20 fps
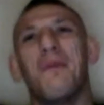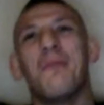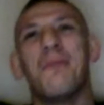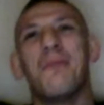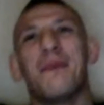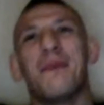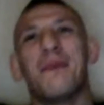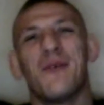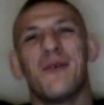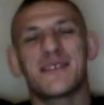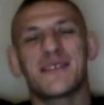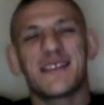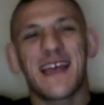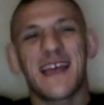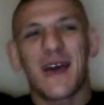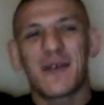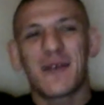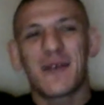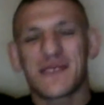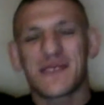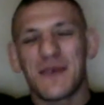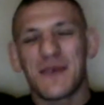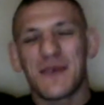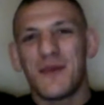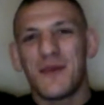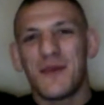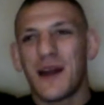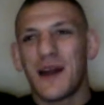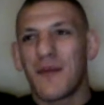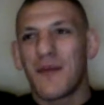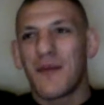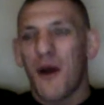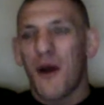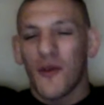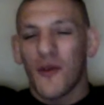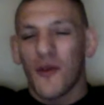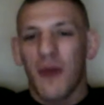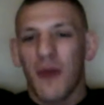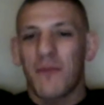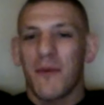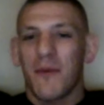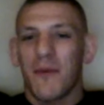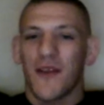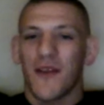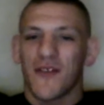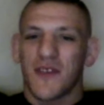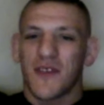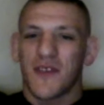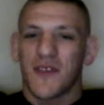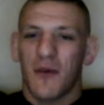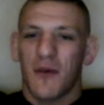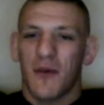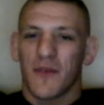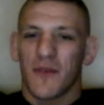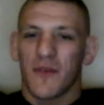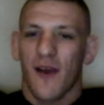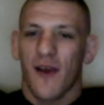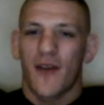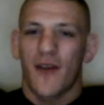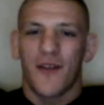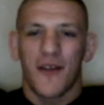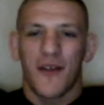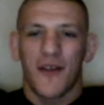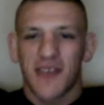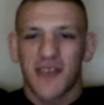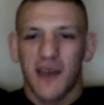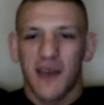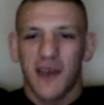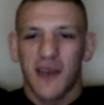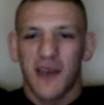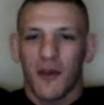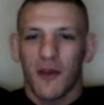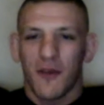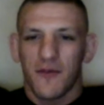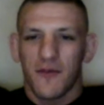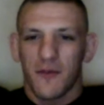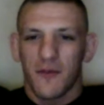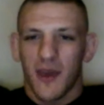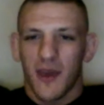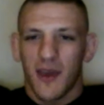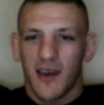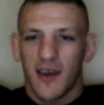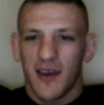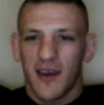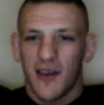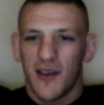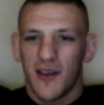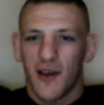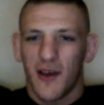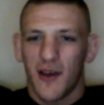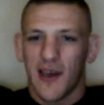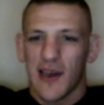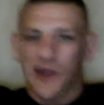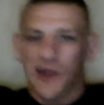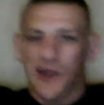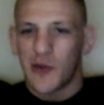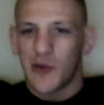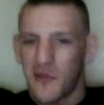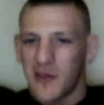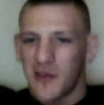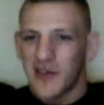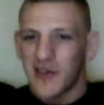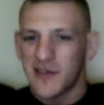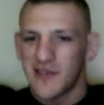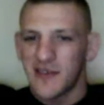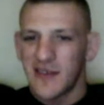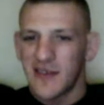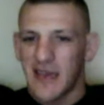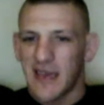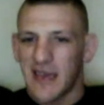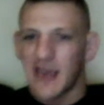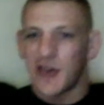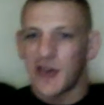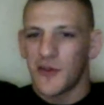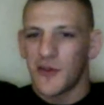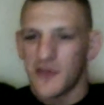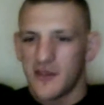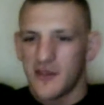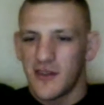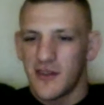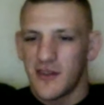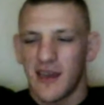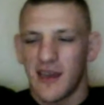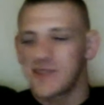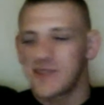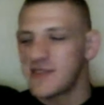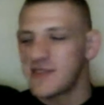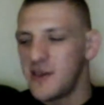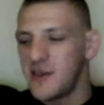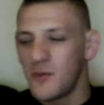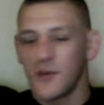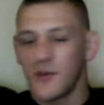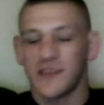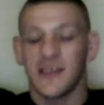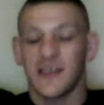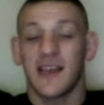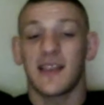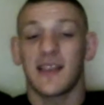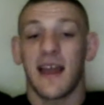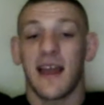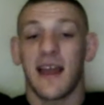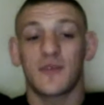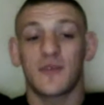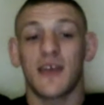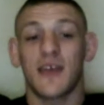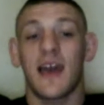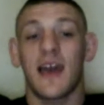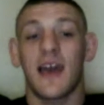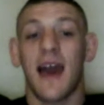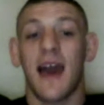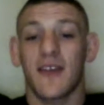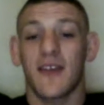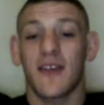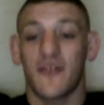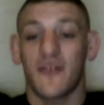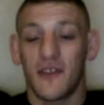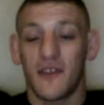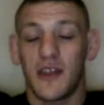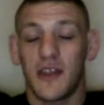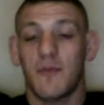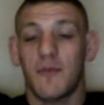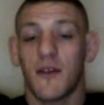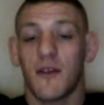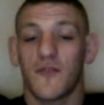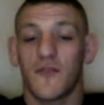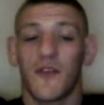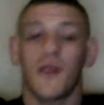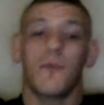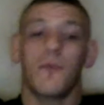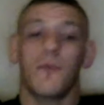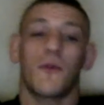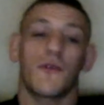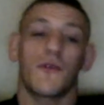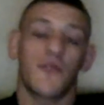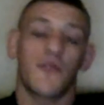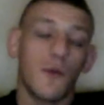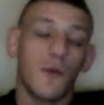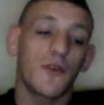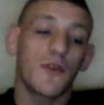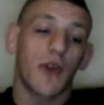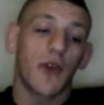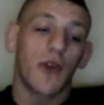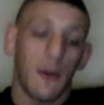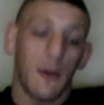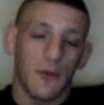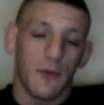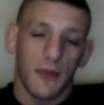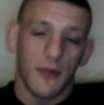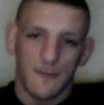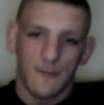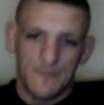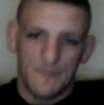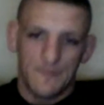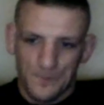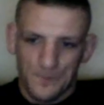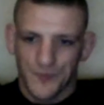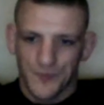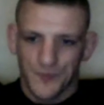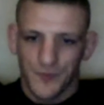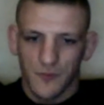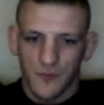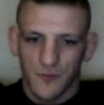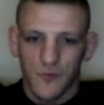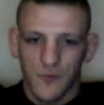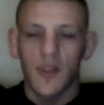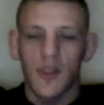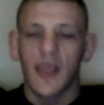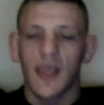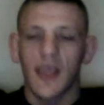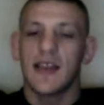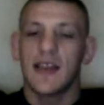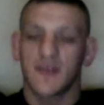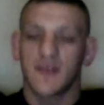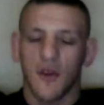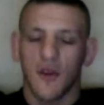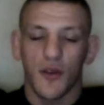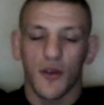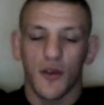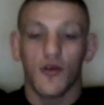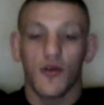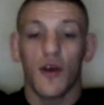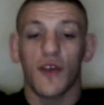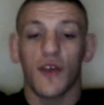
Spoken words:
It wasn't like I was getting beat up by all the white belts, and I was like, oh no, this ain't working for me. You know, I got to go do this. I got to go. It wasn't like that. It was I actually needed better training partners. He was okay with it, and I started cross